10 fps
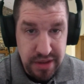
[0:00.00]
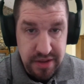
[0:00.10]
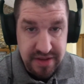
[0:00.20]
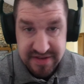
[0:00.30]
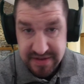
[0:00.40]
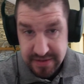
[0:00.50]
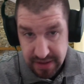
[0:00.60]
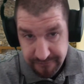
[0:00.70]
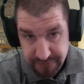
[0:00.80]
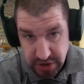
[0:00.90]
This is the
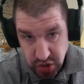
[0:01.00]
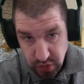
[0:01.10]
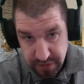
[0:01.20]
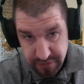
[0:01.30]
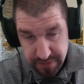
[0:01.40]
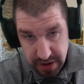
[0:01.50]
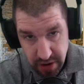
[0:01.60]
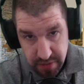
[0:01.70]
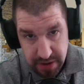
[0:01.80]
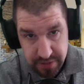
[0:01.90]
official one from
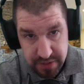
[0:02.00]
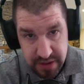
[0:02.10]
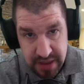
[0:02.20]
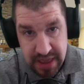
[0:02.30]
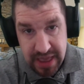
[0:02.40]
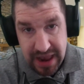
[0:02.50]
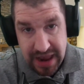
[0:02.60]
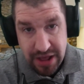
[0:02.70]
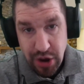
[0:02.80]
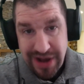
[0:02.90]
Paramount, and
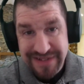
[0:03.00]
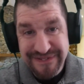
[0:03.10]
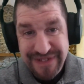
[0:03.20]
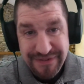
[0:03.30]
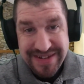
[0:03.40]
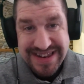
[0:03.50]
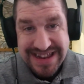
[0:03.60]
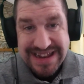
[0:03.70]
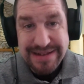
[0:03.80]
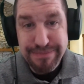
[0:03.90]
it got
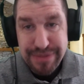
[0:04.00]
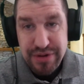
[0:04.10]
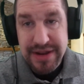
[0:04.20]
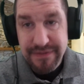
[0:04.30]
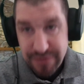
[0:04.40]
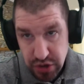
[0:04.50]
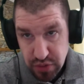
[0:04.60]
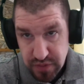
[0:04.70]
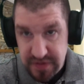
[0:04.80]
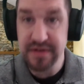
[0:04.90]
15 million
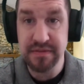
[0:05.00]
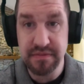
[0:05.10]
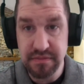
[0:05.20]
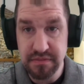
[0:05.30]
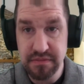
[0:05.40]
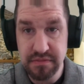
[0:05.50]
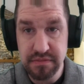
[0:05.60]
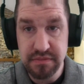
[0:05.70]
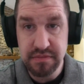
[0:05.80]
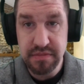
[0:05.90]
views.
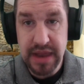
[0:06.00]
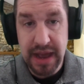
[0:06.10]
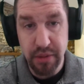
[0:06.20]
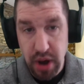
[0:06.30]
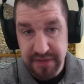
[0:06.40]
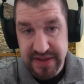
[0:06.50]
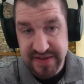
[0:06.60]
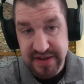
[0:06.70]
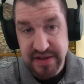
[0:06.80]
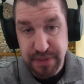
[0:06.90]
Now,
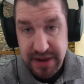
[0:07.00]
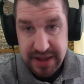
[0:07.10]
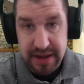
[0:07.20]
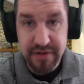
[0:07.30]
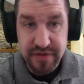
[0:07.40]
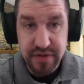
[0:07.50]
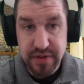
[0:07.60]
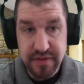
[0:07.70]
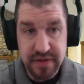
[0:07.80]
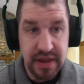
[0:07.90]
obviously, it's been a year, so
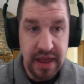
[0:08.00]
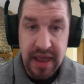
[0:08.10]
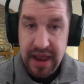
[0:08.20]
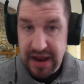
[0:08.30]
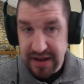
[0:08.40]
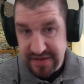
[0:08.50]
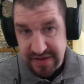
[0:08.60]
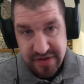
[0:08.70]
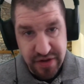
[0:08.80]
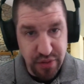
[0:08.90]
there's and it's a
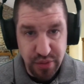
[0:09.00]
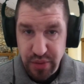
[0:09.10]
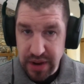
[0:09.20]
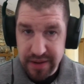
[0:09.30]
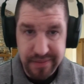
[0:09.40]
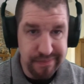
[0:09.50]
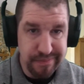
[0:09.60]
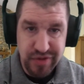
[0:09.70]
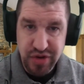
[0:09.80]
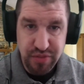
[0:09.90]
two
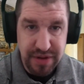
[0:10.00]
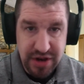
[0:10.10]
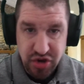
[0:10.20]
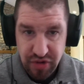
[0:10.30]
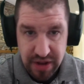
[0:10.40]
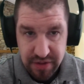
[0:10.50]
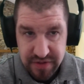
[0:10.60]
two minute trailer.